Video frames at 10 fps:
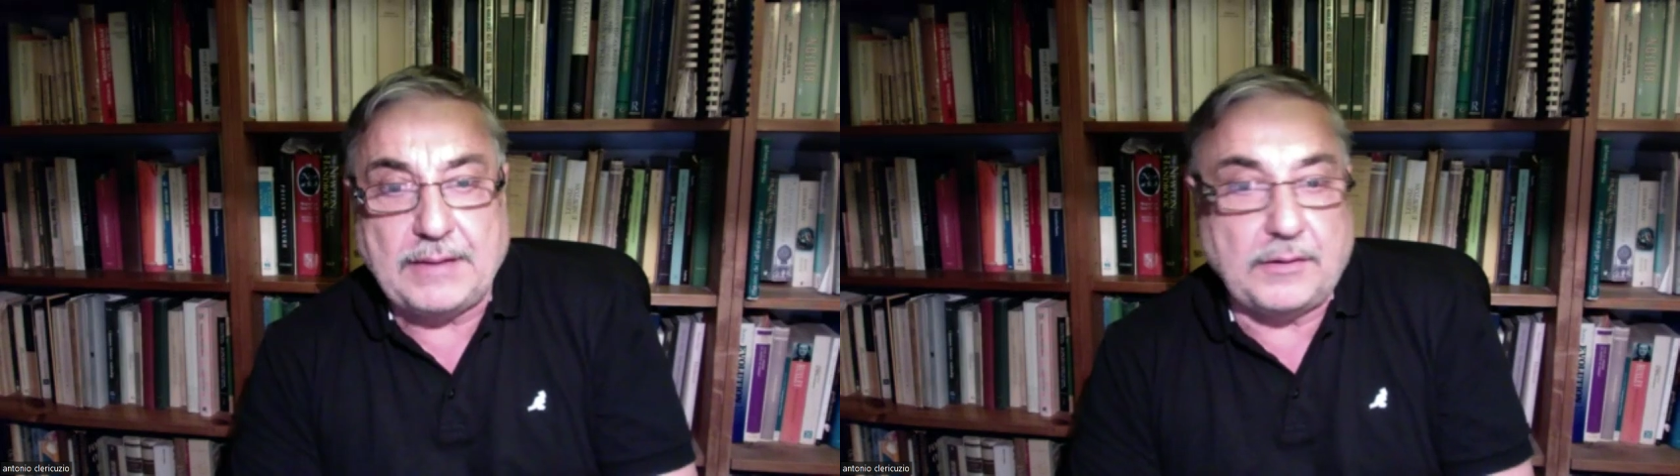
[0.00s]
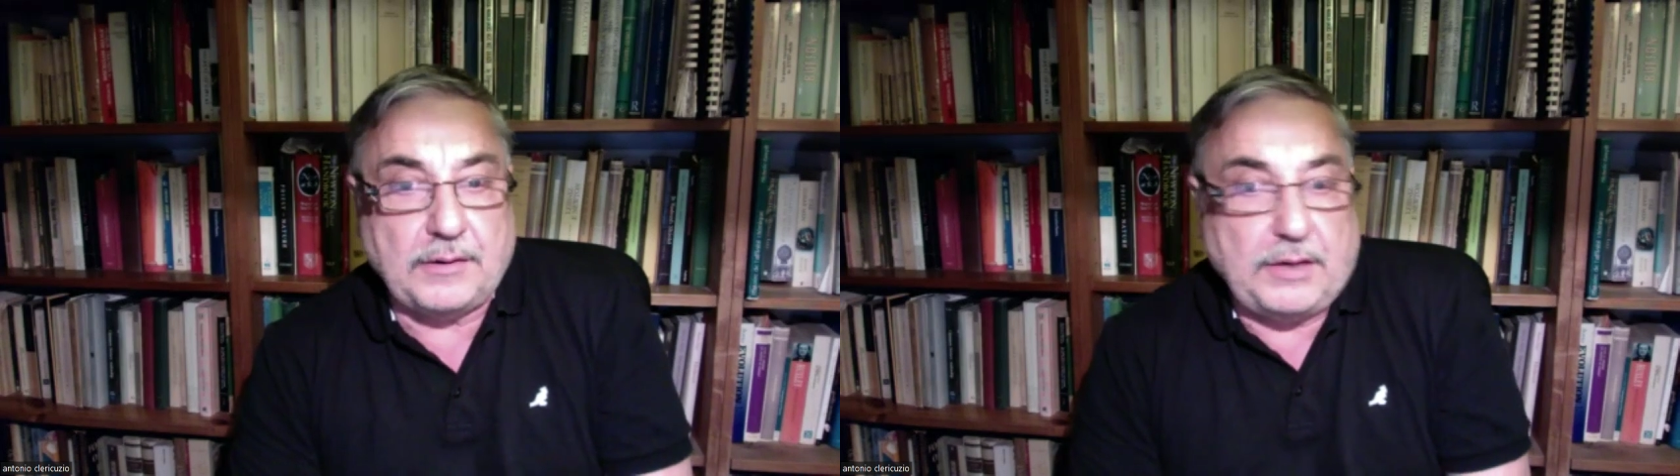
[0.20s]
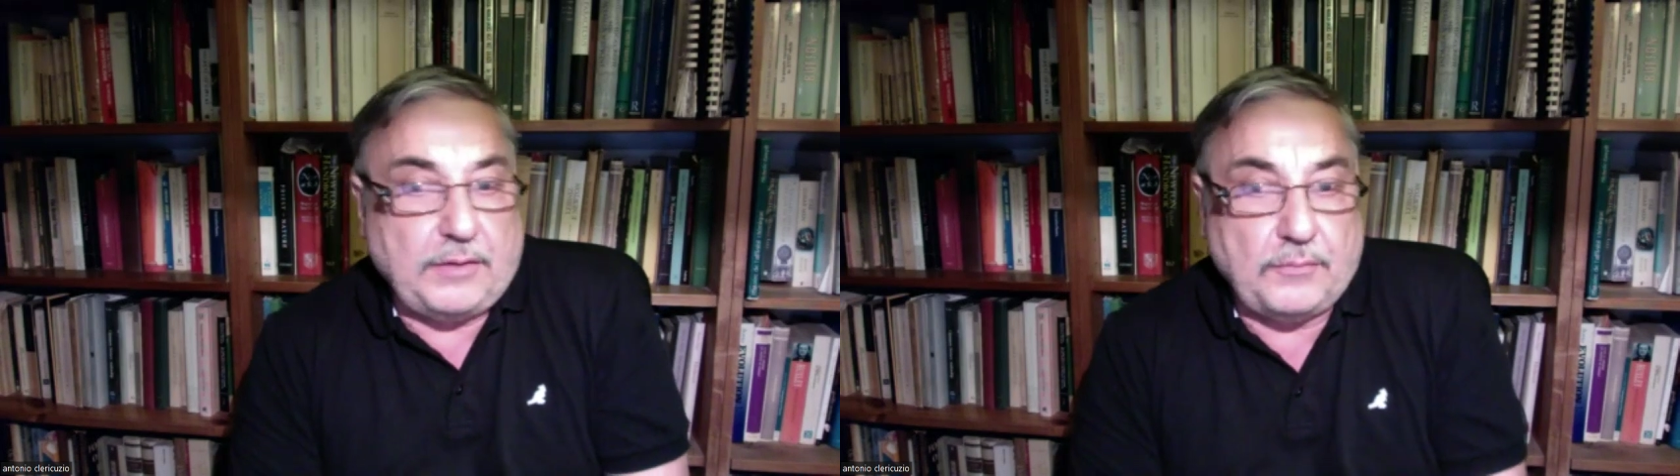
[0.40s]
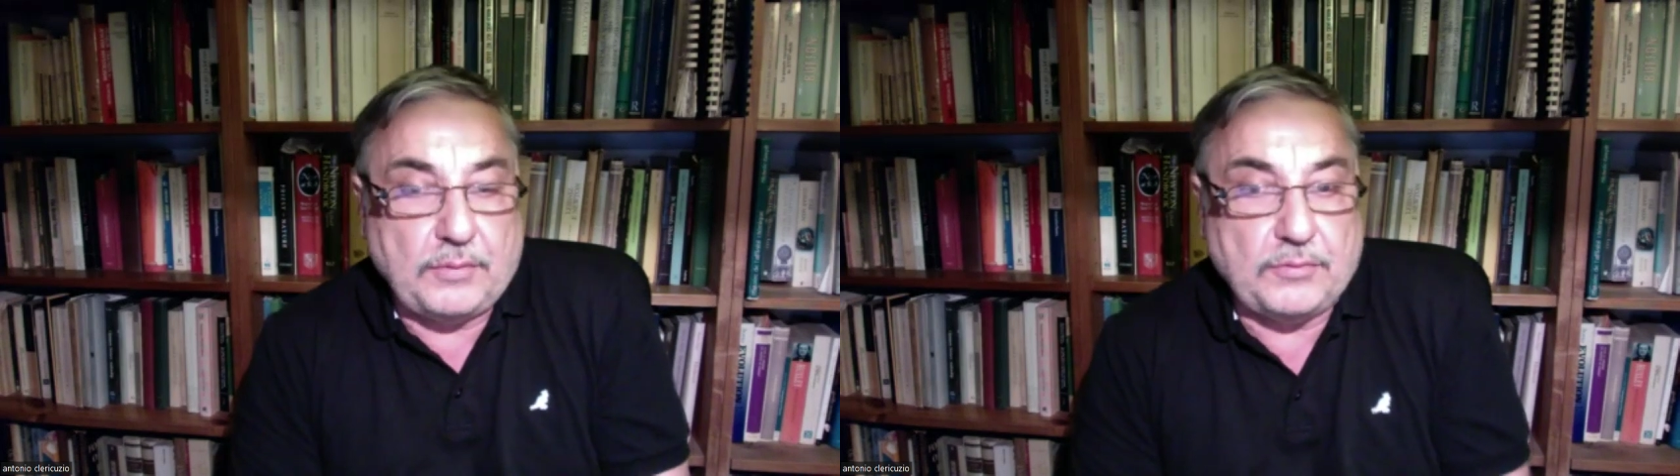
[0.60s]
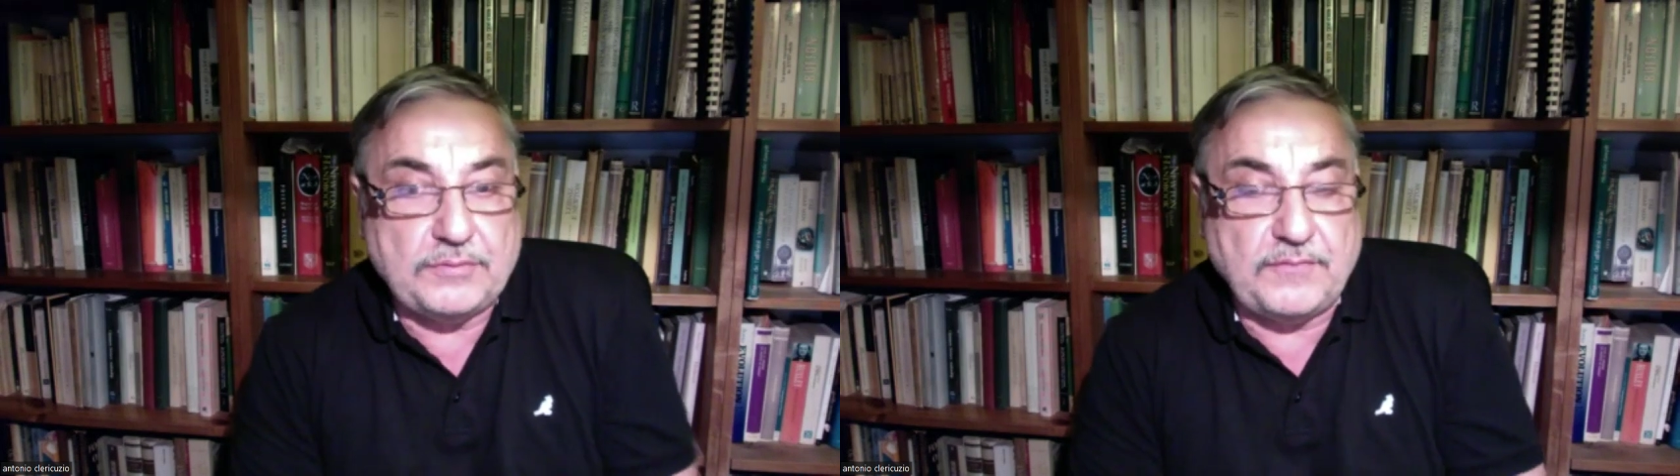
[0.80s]
career. He
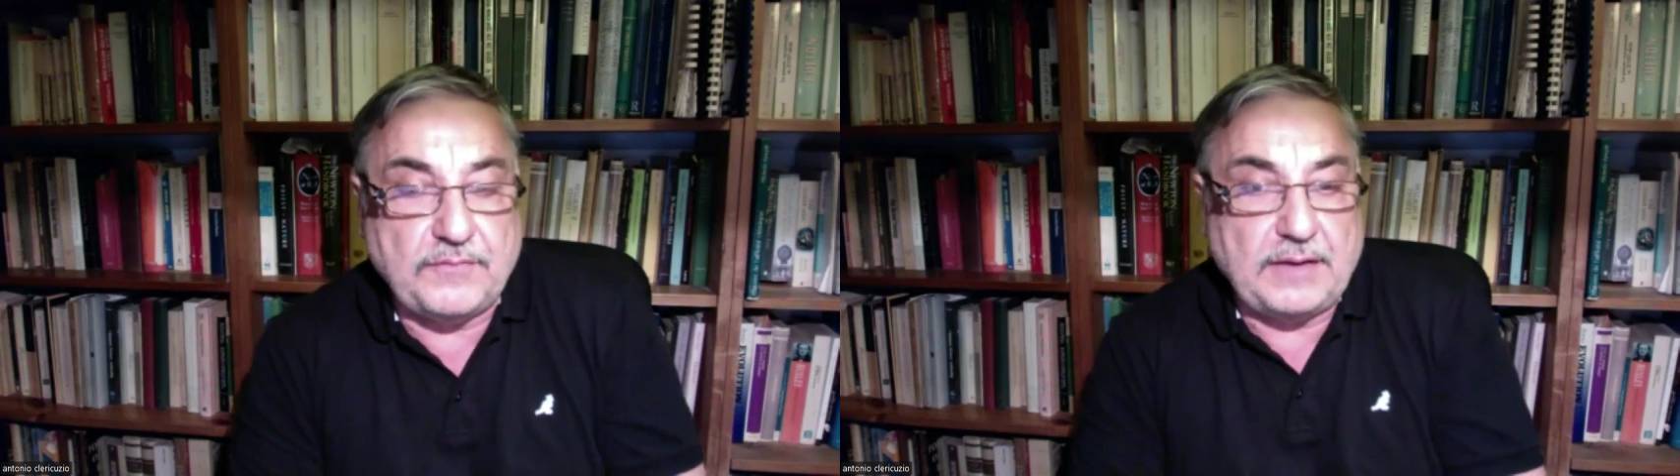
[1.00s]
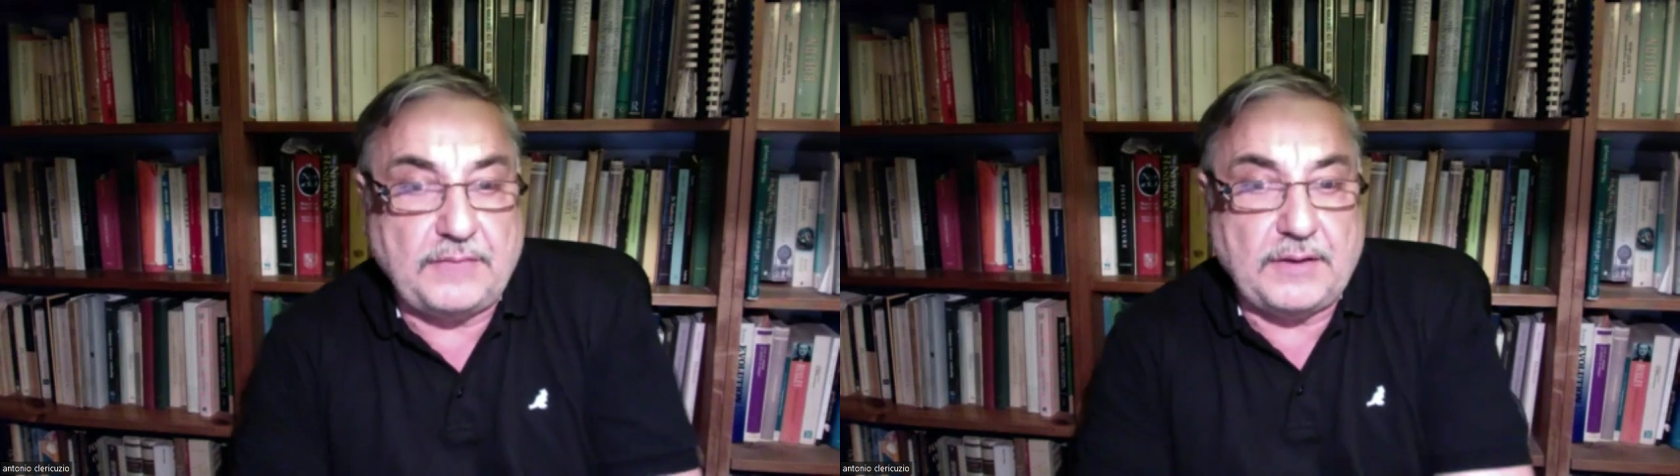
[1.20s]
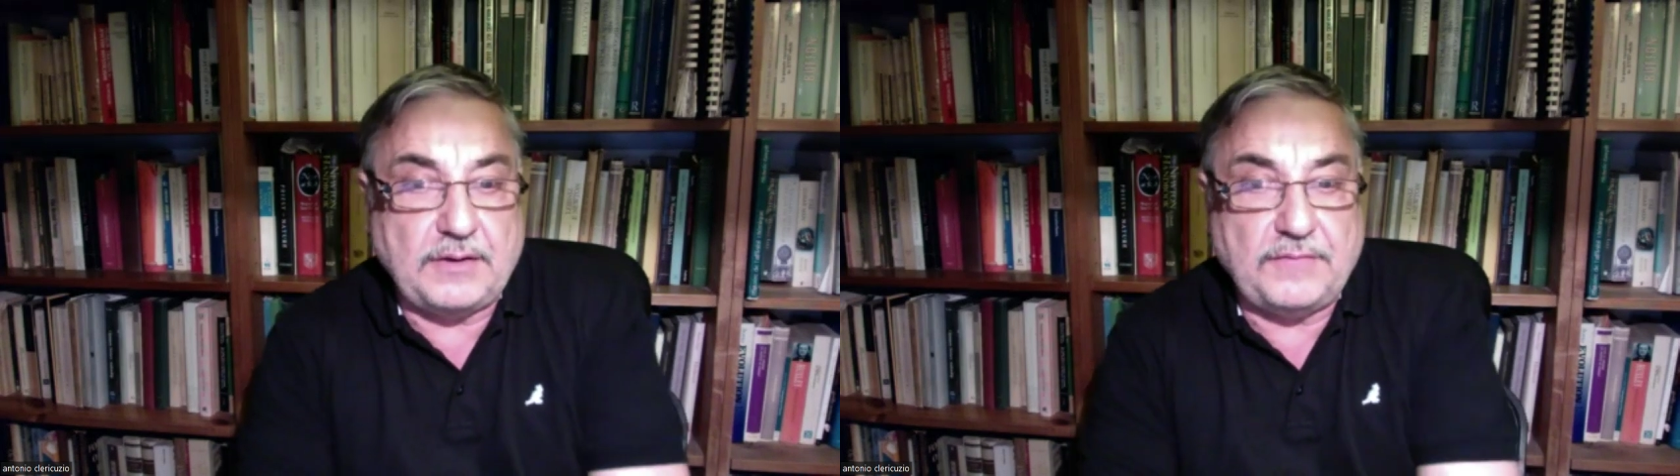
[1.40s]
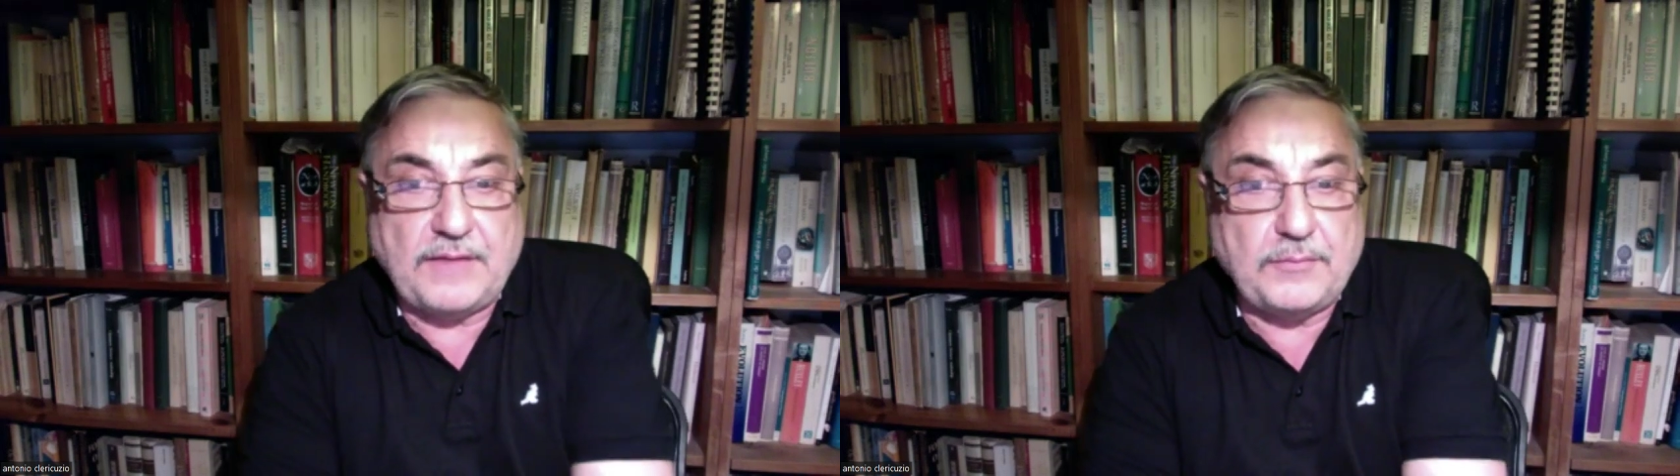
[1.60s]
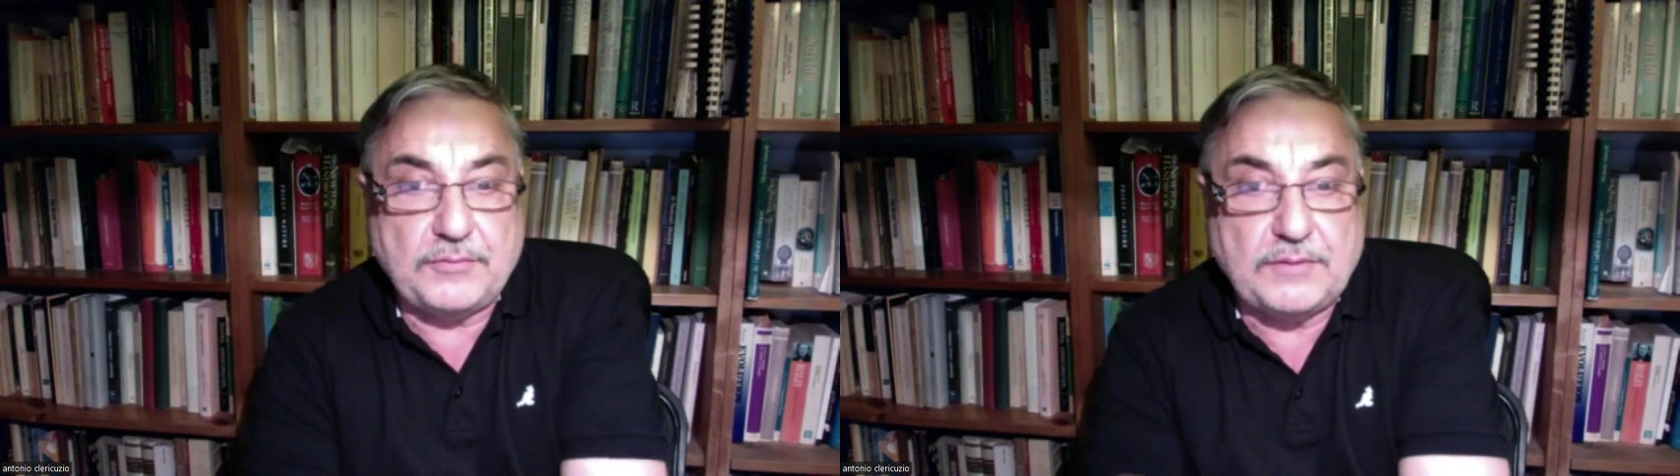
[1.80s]
was very, very famous